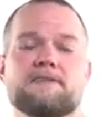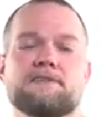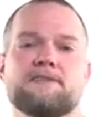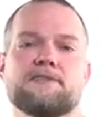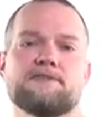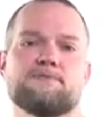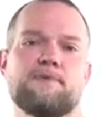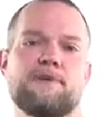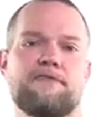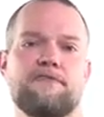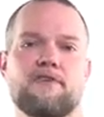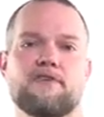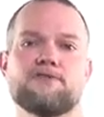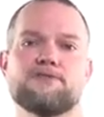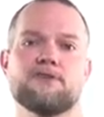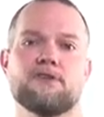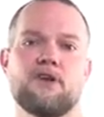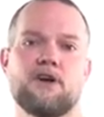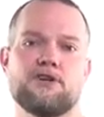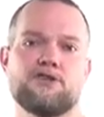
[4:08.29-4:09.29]
since we
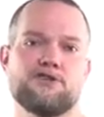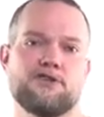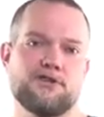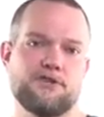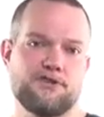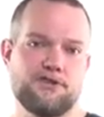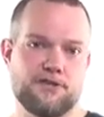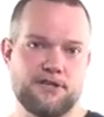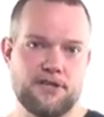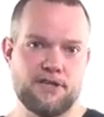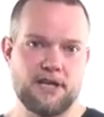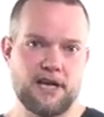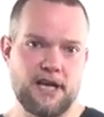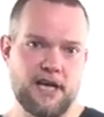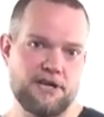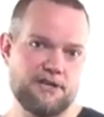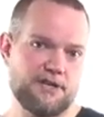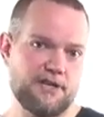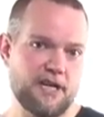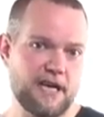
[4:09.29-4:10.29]
first launched
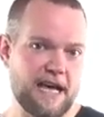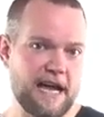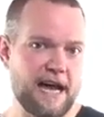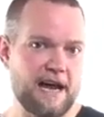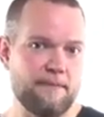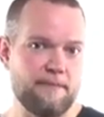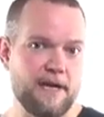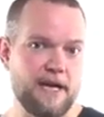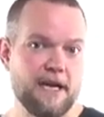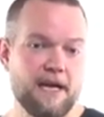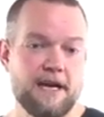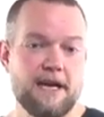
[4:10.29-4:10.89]
Syndication Academy,